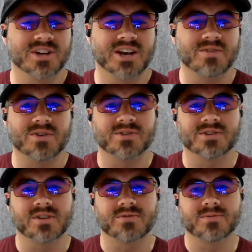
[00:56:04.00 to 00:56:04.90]
have all the
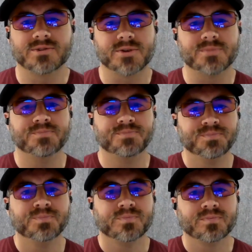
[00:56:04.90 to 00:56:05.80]
stuff. So
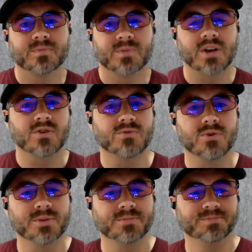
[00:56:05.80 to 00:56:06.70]
I'd go for it.